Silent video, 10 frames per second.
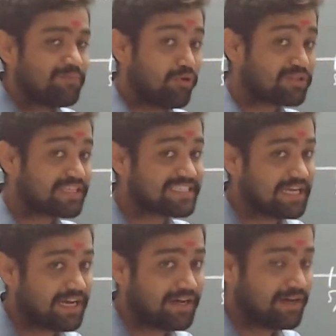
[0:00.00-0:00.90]
both the
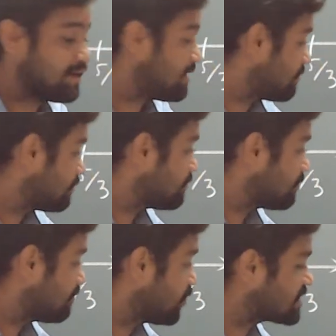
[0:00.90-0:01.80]

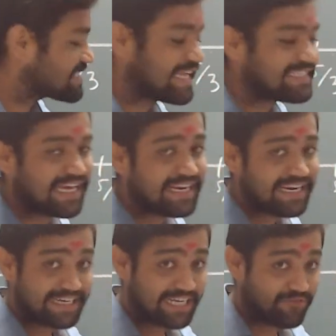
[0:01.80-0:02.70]
signs
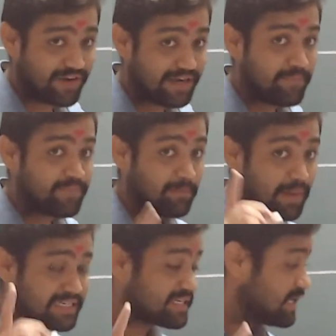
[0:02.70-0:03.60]
are different, but